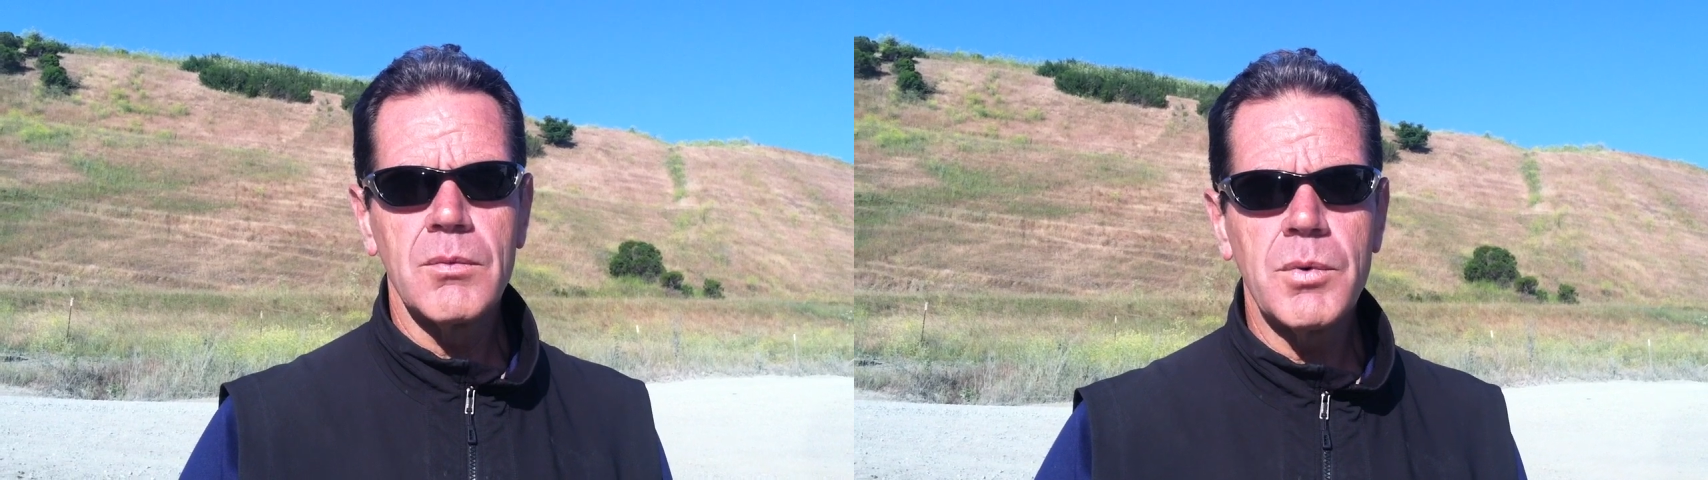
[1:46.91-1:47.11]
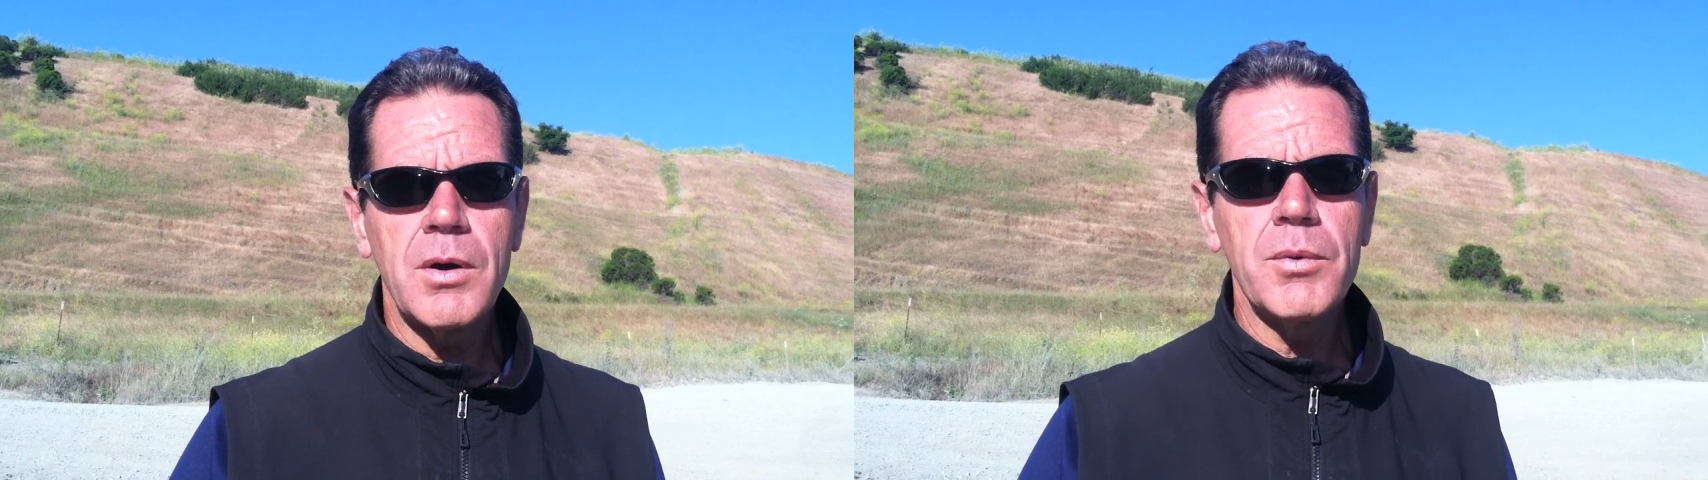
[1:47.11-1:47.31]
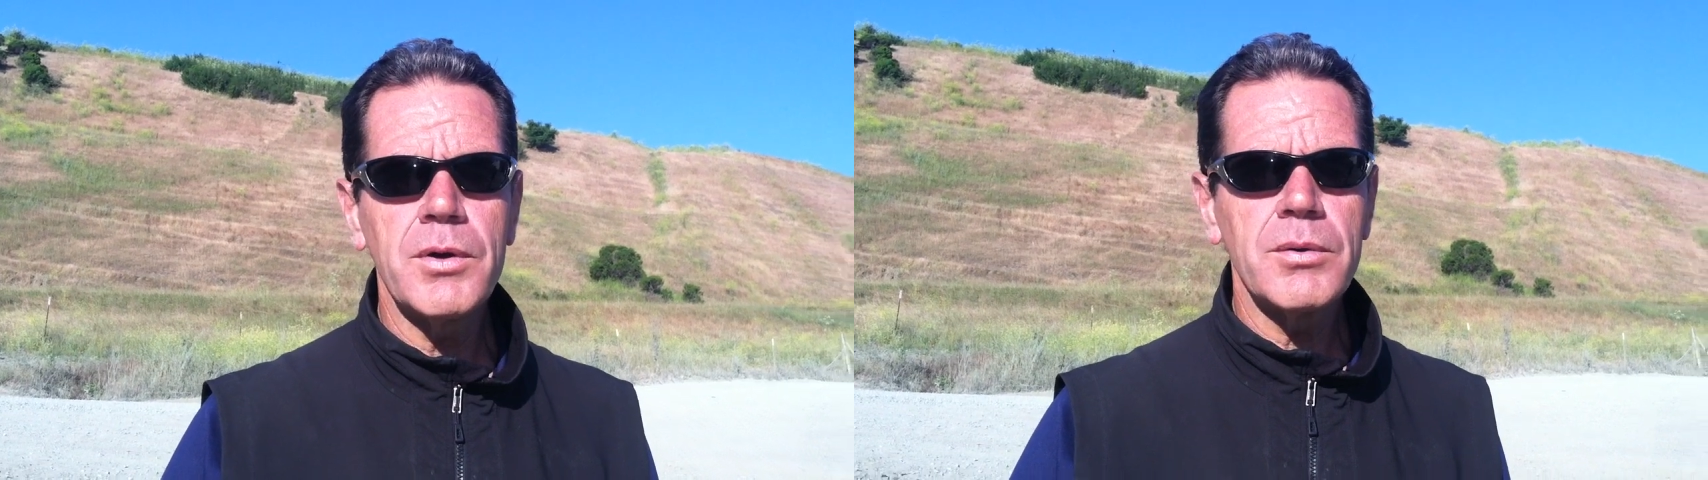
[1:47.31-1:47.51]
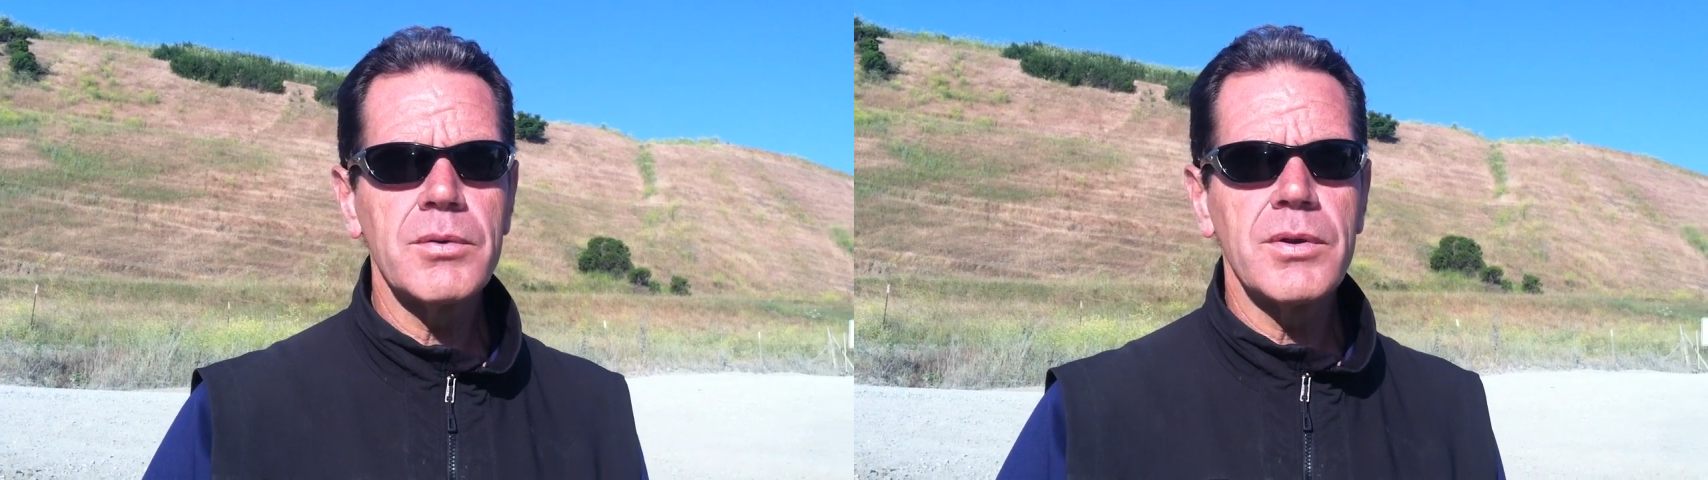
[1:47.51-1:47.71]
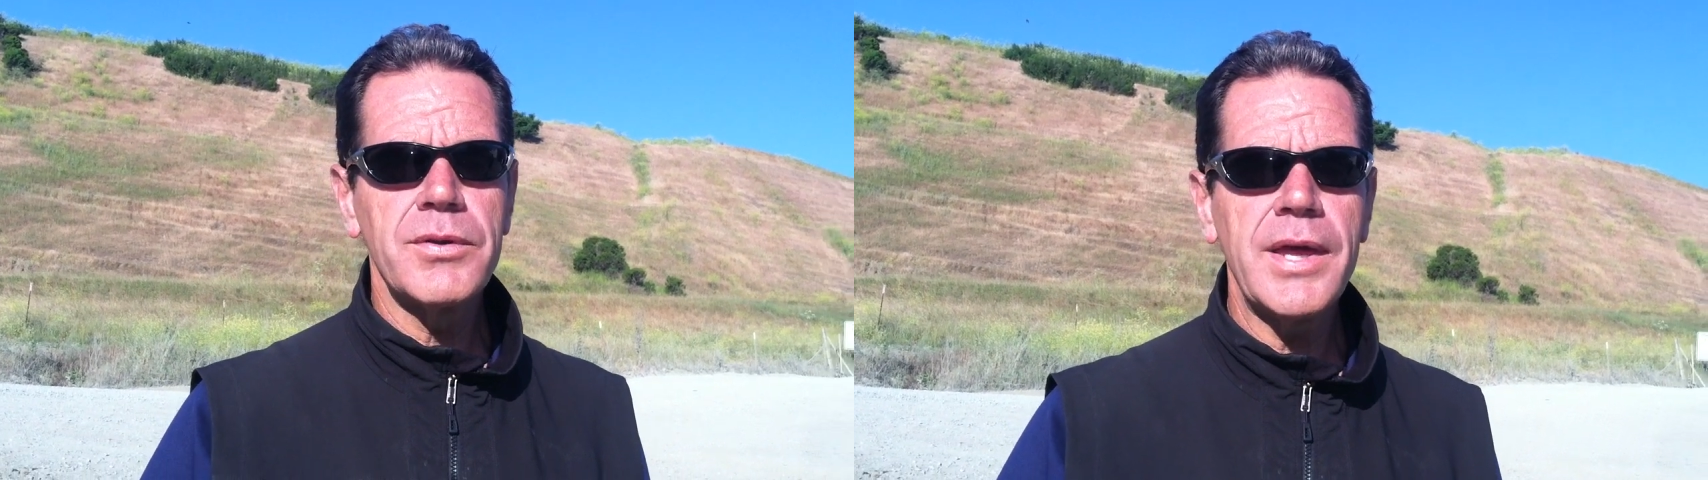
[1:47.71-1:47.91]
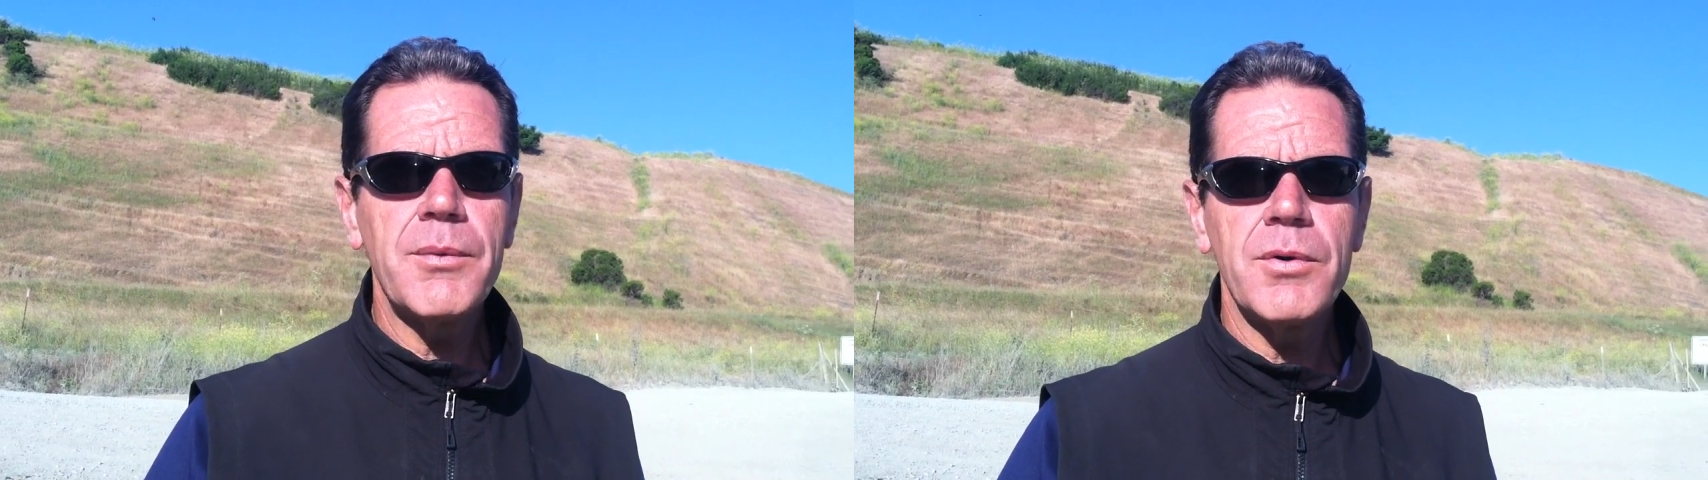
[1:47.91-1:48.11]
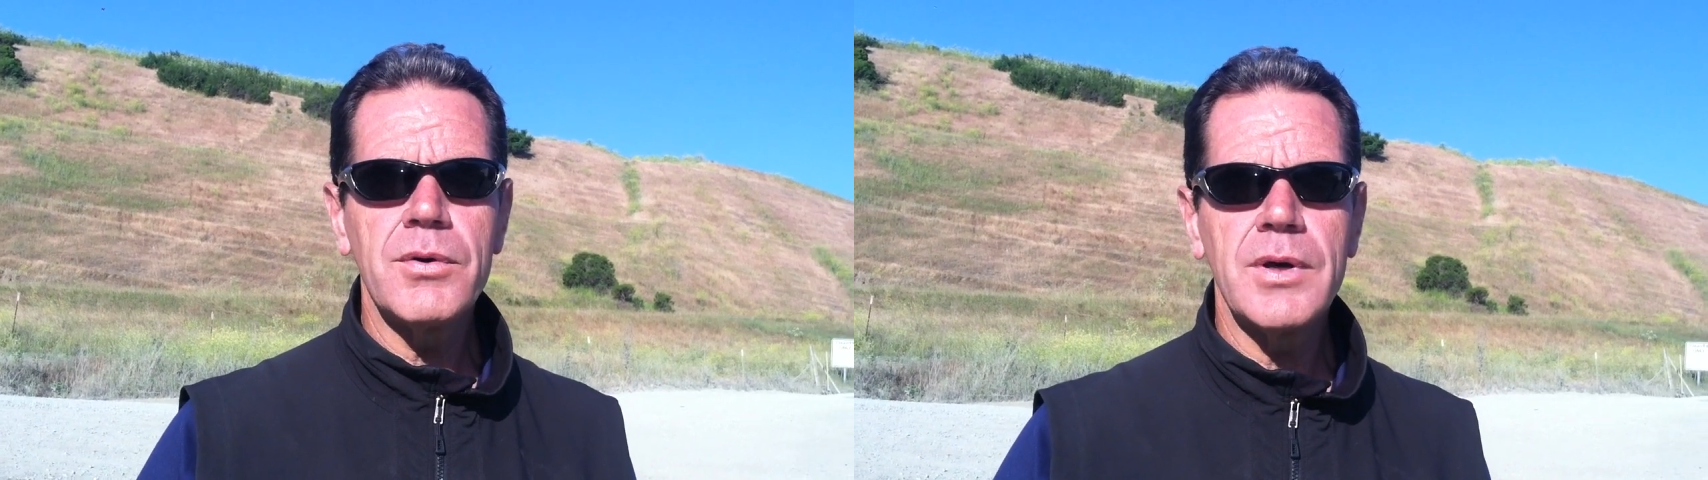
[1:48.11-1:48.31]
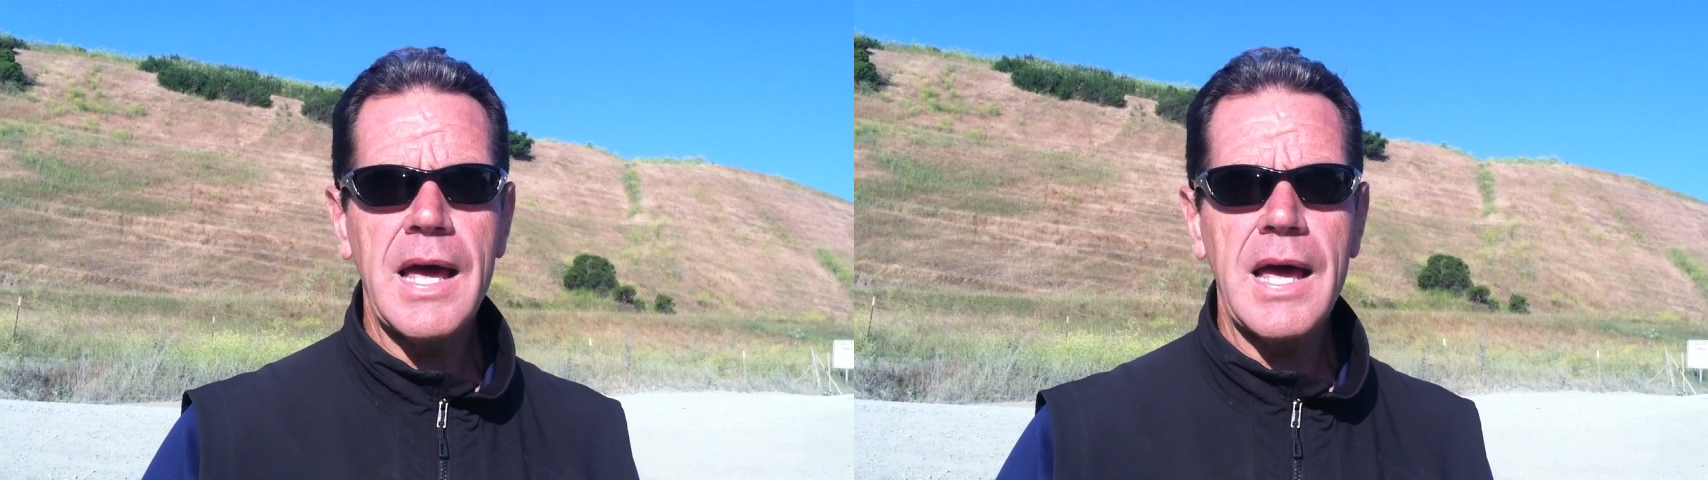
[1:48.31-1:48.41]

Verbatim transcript: Well, we'll they will